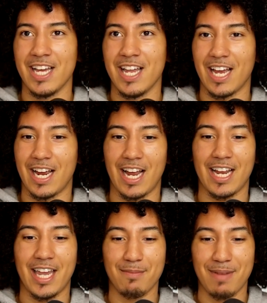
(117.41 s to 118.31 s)
And I
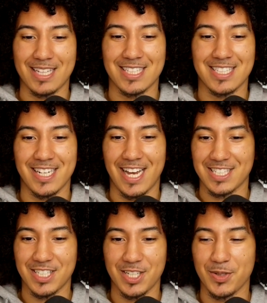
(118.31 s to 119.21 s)
came back to sit
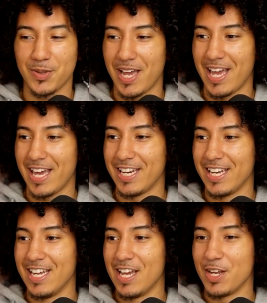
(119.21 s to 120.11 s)
next to you, and
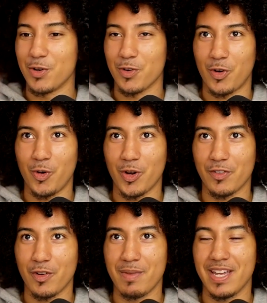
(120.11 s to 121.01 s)
you were recording
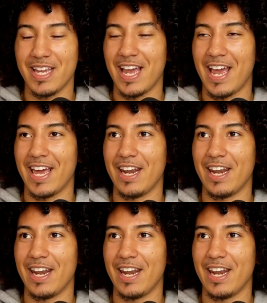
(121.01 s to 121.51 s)
for me, and